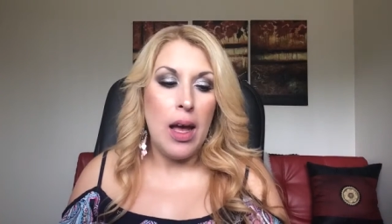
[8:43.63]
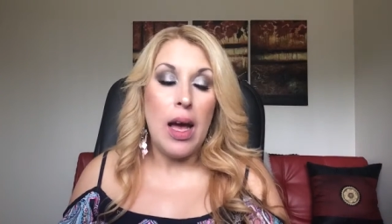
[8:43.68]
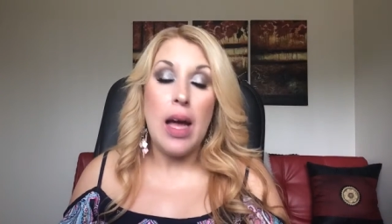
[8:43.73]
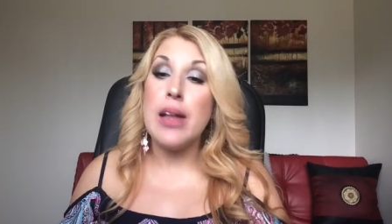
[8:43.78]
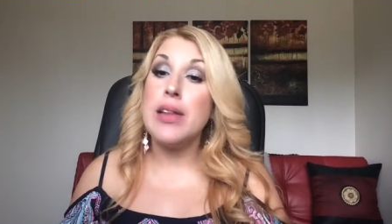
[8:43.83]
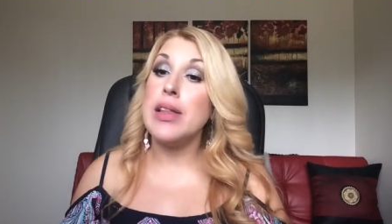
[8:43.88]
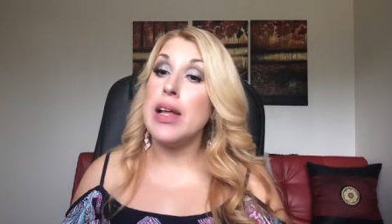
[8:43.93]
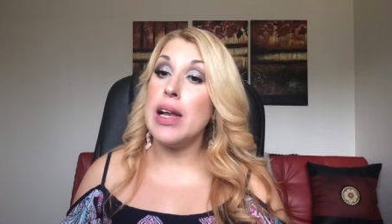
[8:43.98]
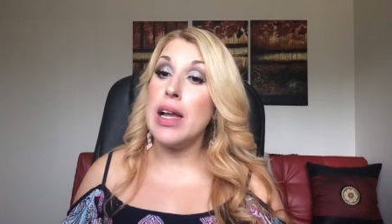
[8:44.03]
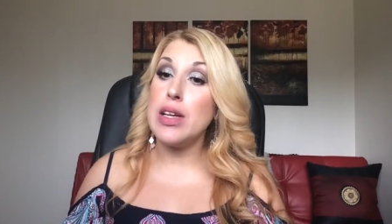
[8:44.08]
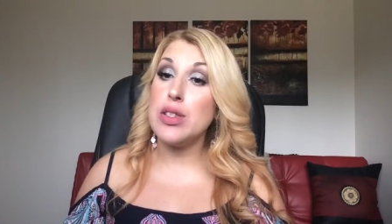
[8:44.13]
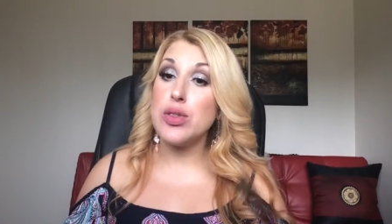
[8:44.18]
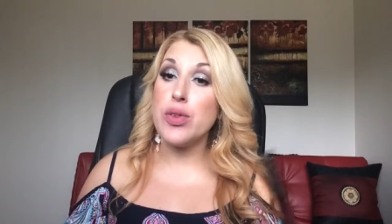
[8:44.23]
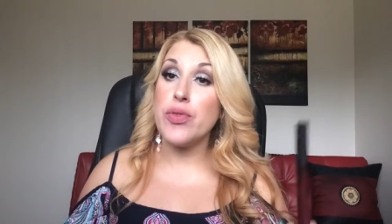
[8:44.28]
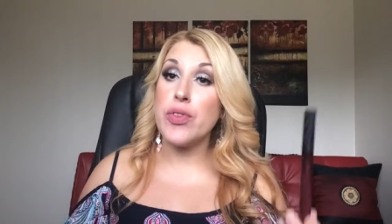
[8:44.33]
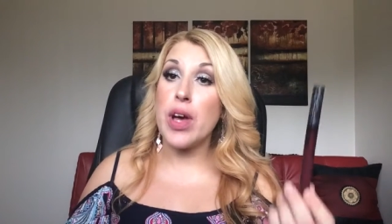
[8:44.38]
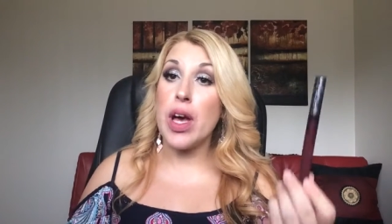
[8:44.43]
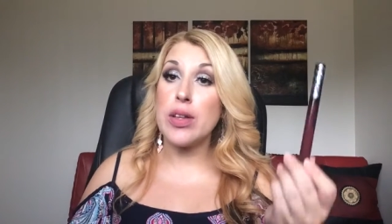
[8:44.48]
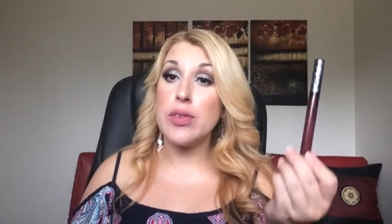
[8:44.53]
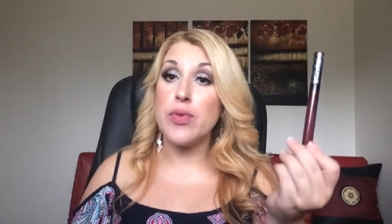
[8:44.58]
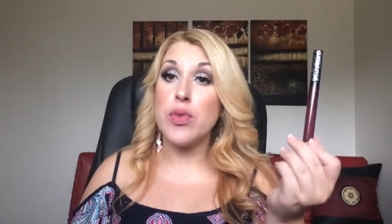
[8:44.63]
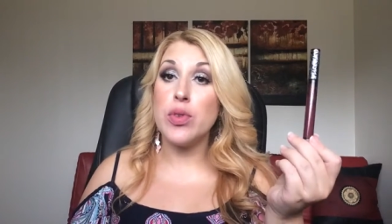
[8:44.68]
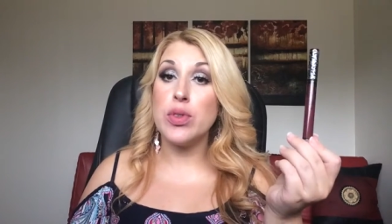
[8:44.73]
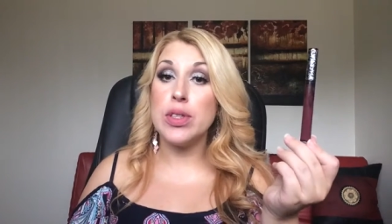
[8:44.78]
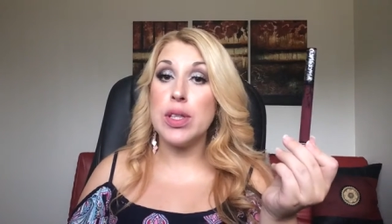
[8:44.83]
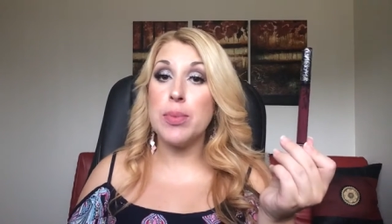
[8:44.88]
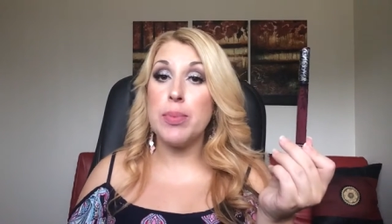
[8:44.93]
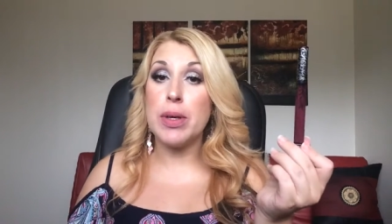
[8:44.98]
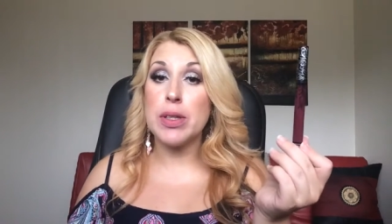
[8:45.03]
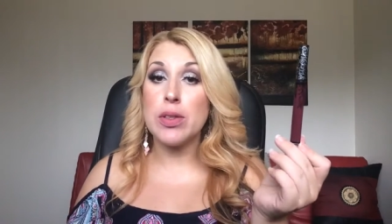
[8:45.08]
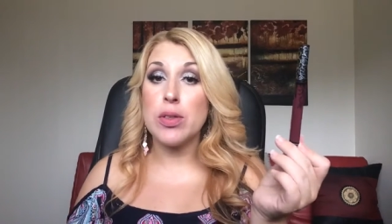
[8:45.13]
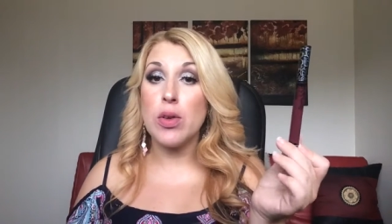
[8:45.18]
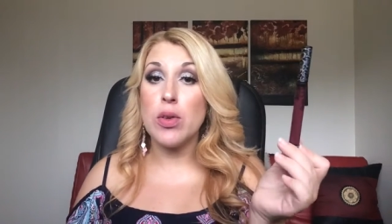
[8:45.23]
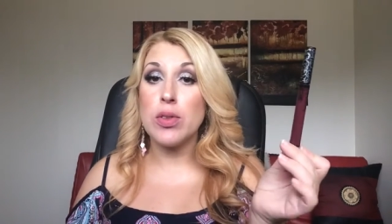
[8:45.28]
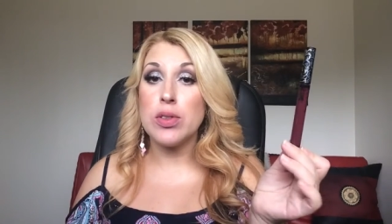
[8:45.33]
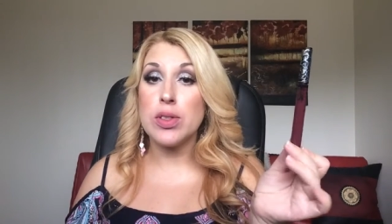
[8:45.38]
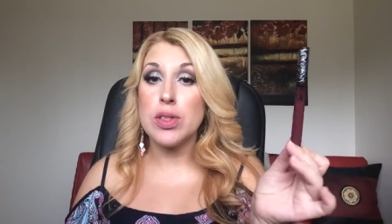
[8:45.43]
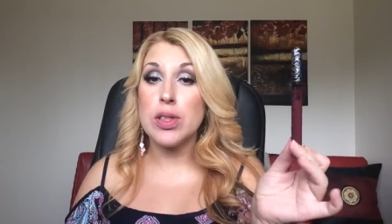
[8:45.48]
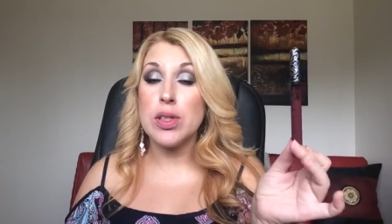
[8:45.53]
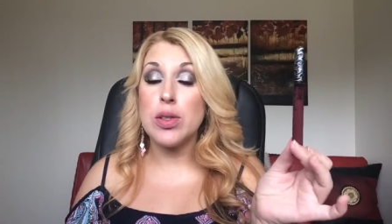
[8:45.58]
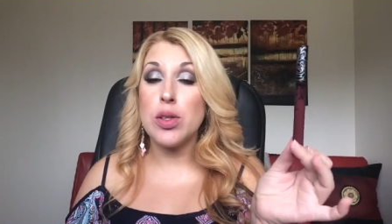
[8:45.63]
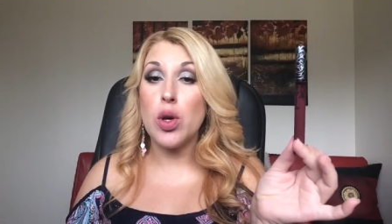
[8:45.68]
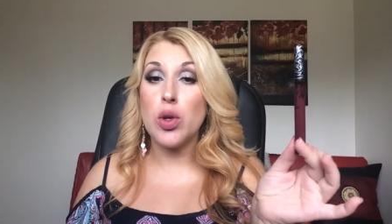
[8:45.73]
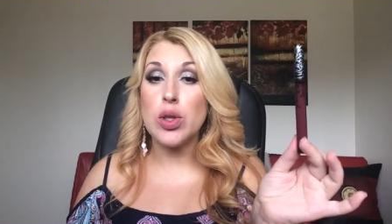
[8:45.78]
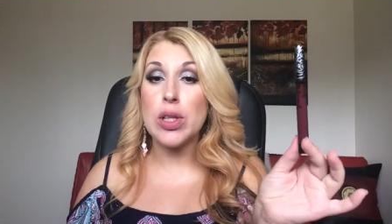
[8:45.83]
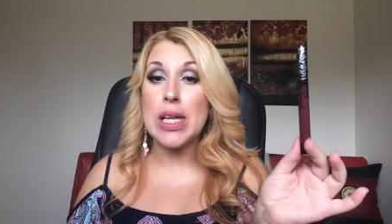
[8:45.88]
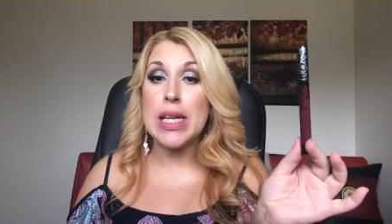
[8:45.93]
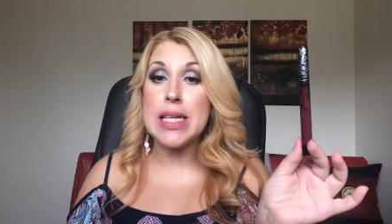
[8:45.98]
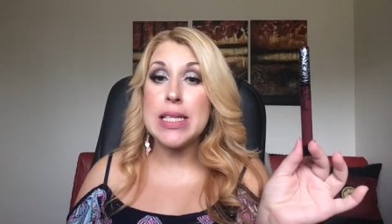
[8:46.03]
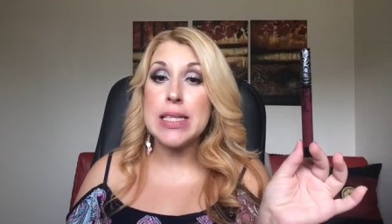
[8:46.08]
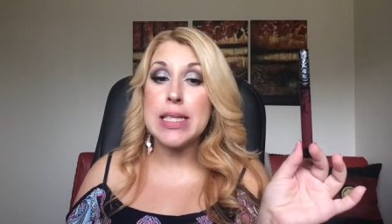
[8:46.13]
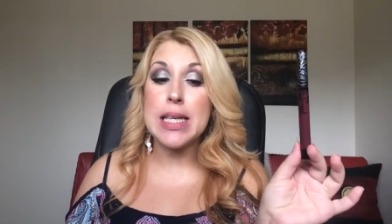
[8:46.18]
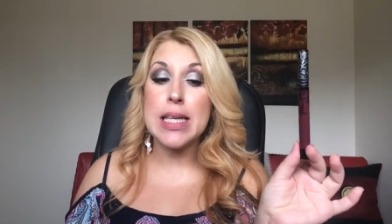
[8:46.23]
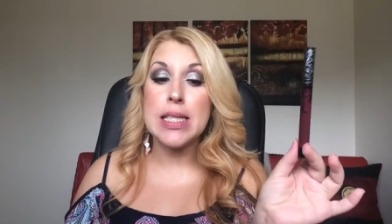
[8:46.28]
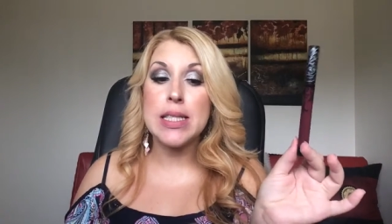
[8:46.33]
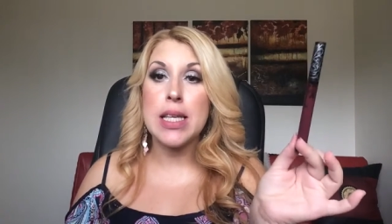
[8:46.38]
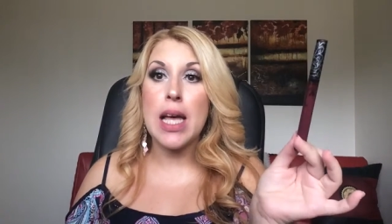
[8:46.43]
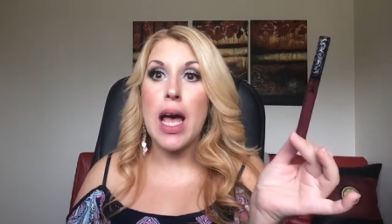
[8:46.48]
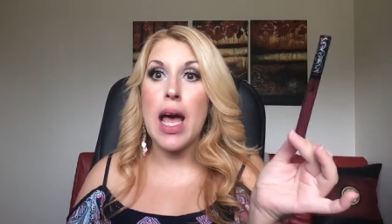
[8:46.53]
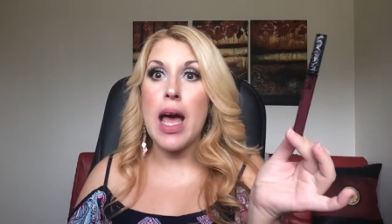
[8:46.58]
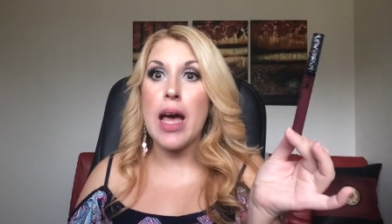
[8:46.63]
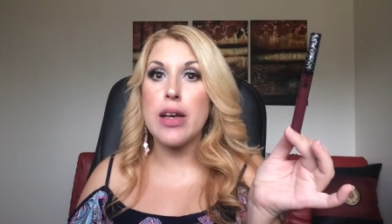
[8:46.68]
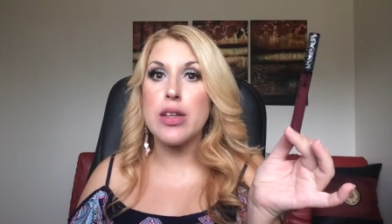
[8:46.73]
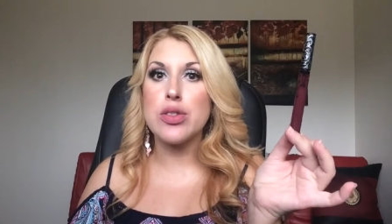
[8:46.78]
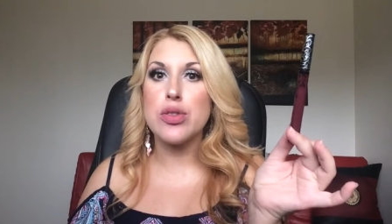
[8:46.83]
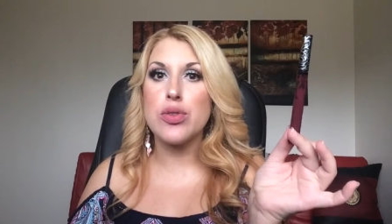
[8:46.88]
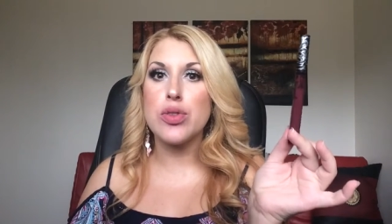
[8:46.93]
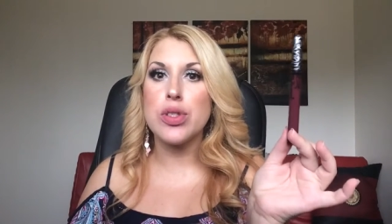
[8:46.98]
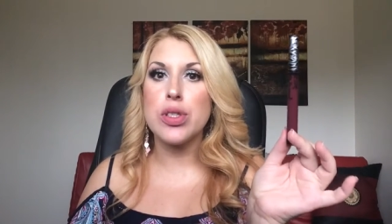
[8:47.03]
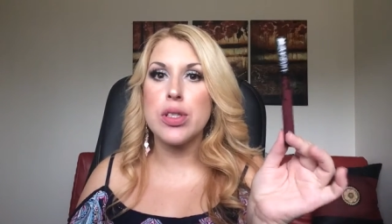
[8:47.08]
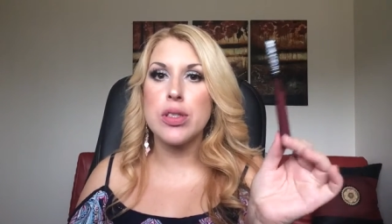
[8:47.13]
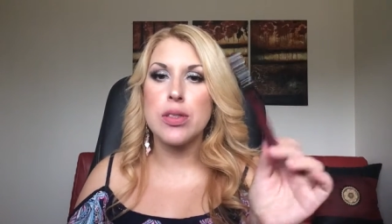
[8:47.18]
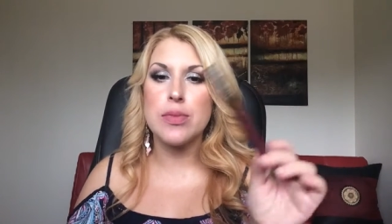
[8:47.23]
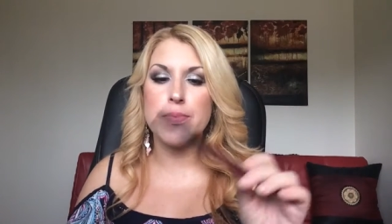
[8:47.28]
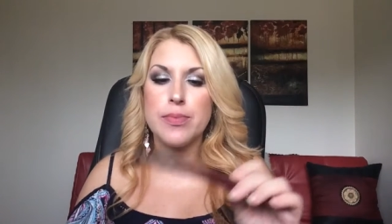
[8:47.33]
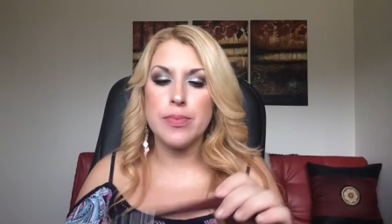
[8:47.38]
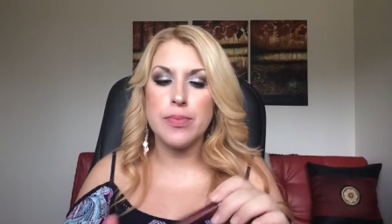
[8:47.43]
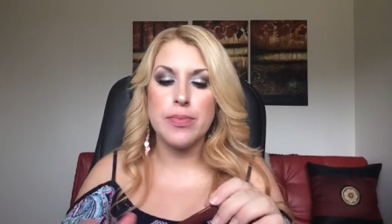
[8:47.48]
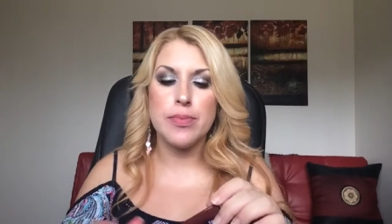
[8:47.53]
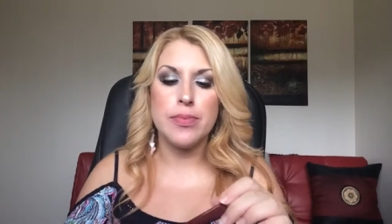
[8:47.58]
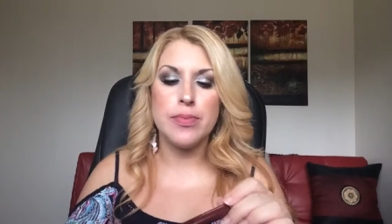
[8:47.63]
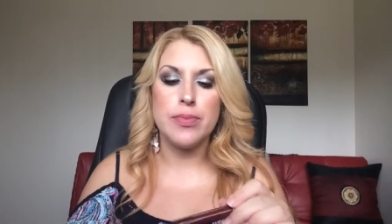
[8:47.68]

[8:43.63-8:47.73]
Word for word: And the last of Kat Von D, but not least, is Exorcism.